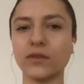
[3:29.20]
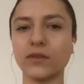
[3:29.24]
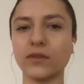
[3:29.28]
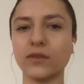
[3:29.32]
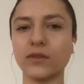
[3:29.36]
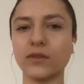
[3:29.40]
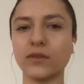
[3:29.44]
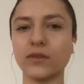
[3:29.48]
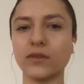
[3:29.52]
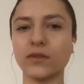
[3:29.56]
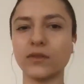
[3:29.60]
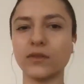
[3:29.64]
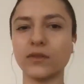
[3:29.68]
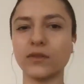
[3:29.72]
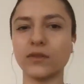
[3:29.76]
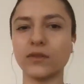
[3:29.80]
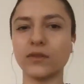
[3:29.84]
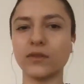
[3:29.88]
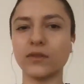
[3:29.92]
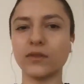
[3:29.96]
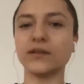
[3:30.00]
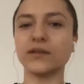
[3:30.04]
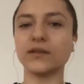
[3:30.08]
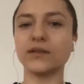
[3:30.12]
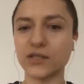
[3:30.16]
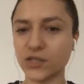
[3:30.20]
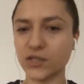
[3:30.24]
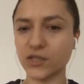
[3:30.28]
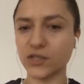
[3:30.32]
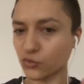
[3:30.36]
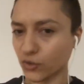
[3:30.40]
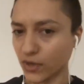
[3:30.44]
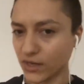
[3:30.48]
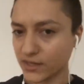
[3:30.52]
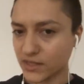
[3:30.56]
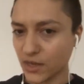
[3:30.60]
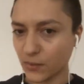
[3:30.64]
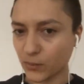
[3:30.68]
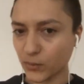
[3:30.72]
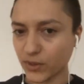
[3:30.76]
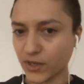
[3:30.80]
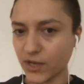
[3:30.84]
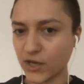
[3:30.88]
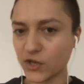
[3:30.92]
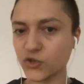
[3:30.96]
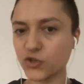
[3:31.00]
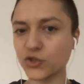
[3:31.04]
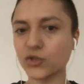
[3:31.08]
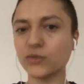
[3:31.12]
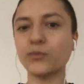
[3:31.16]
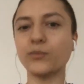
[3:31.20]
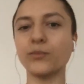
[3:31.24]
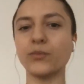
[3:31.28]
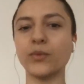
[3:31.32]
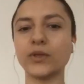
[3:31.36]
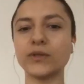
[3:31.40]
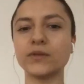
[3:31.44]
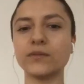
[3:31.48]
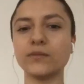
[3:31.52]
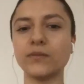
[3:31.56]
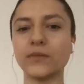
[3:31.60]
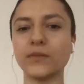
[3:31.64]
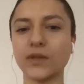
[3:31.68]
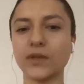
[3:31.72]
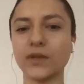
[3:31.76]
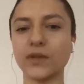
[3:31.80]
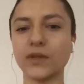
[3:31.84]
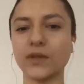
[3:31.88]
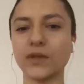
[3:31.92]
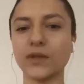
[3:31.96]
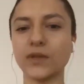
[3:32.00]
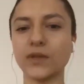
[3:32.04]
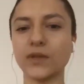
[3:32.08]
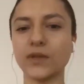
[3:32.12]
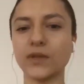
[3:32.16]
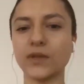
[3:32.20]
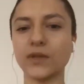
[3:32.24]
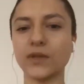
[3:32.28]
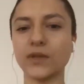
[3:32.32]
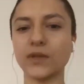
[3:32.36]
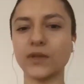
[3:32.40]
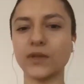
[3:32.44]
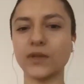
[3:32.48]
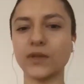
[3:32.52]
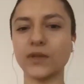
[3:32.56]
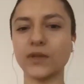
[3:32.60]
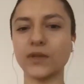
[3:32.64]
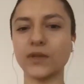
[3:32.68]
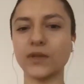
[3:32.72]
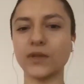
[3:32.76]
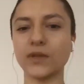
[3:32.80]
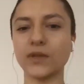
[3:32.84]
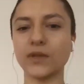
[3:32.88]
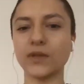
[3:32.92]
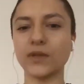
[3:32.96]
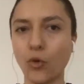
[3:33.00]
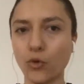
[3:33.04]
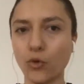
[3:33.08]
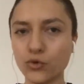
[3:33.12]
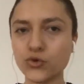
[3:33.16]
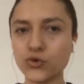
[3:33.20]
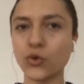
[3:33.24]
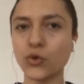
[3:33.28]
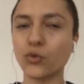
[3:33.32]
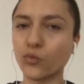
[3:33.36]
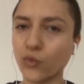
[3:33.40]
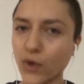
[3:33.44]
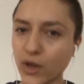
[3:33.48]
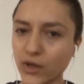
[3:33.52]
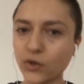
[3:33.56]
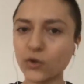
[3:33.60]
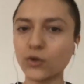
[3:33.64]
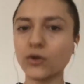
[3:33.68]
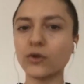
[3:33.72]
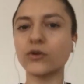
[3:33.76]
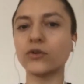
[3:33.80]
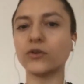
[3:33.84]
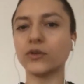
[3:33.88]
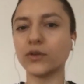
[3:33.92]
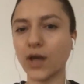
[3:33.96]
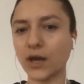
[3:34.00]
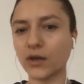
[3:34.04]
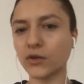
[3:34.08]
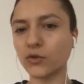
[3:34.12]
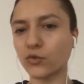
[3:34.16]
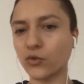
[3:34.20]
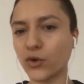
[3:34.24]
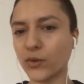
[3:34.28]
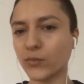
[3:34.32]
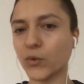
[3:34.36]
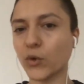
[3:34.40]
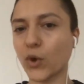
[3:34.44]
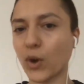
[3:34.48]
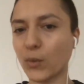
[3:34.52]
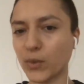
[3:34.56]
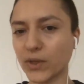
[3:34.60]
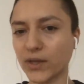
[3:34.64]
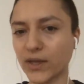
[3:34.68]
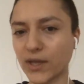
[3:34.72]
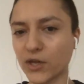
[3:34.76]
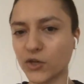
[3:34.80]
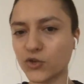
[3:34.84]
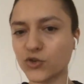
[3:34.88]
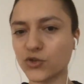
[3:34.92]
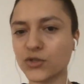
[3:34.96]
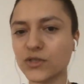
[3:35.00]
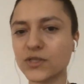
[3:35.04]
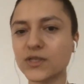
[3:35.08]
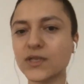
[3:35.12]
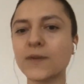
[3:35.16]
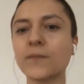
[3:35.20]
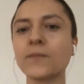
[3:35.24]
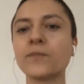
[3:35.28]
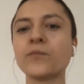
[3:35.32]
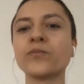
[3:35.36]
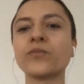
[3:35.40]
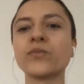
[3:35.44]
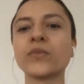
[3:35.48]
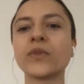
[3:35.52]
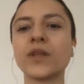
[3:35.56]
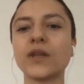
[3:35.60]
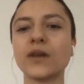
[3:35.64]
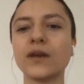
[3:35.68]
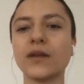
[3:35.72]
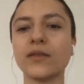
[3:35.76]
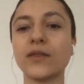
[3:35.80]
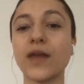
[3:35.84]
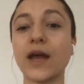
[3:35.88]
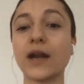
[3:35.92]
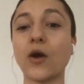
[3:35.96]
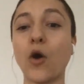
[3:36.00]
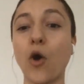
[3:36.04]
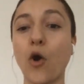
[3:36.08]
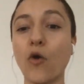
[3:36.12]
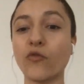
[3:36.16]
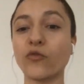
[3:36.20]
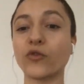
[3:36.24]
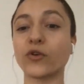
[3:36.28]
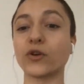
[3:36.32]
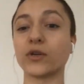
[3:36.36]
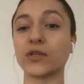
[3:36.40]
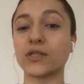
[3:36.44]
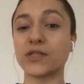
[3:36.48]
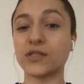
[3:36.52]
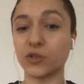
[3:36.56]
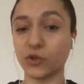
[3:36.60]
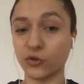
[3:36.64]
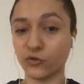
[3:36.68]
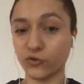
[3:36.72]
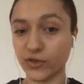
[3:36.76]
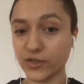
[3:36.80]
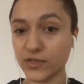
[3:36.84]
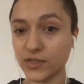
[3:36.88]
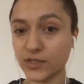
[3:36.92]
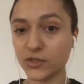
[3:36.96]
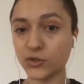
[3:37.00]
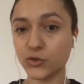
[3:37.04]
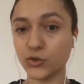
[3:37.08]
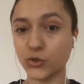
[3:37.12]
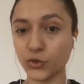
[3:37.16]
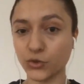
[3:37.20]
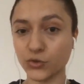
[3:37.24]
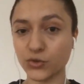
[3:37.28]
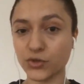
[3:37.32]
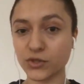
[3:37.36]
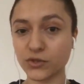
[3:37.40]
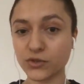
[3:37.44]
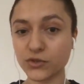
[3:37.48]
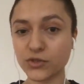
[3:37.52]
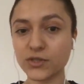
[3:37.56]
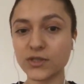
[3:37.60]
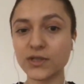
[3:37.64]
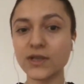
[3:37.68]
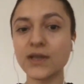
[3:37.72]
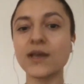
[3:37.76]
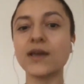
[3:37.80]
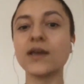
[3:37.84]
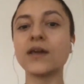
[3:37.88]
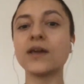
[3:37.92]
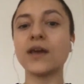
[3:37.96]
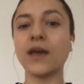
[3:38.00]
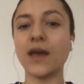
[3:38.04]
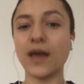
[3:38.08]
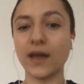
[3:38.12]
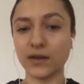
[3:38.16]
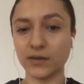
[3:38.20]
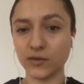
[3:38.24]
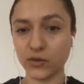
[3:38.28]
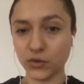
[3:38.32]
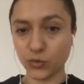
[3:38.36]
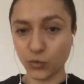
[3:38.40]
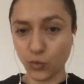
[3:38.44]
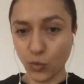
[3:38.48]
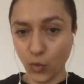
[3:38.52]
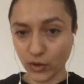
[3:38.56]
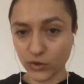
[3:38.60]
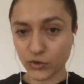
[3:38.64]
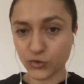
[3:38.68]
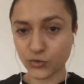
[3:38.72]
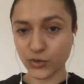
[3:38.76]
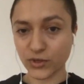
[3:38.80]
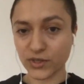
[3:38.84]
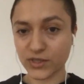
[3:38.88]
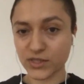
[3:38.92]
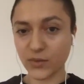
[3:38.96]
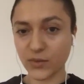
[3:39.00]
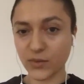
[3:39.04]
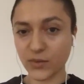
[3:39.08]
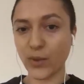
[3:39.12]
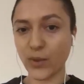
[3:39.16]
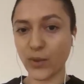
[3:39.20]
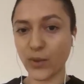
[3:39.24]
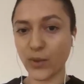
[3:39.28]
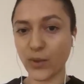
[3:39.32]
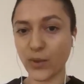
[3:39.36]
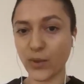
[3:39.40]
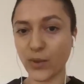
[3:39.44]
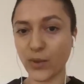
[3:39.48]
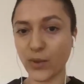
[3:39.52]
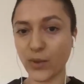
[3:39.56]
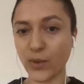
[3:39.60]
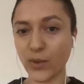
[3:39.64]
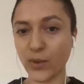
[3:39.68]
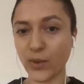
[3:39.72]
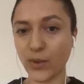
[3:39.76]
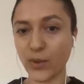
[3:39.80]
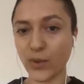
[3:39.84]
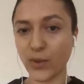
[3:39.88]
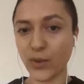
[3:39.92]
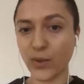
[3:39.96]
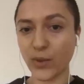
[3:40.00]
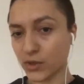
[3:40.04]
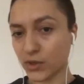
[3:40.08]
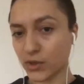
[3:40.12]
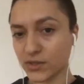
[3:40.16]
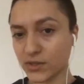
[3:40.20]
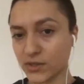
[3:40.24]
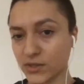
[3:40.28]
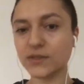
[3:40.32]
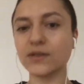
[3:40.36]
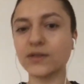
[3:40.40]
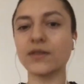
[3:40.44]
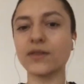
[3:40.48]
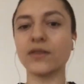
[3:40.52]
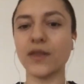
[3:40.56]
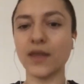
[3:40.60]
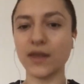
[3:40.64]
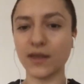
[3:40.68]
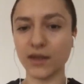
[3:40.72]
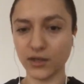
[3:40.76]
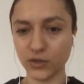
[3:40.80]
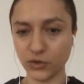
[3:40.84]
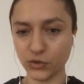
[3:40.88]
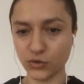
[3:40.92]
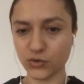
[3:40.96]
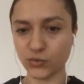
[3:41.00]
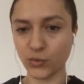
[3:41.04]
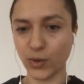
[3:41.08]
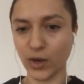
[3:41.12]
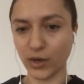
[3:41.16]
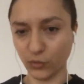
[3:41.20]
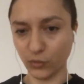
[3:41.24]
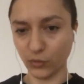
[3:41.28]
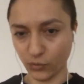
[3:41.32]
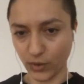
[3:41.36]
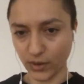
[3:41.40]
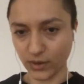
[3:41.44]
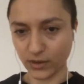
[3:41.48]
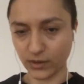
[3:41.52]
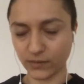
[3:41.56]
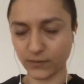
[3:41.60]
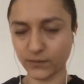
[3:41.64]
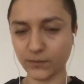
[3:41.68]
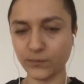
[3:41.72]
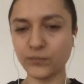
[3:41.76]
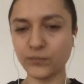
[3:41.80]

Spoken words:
only decentralized applications, but also regular non-crypto applications that offer a service to users and want to accept payments in tokens, they can use µRaiden.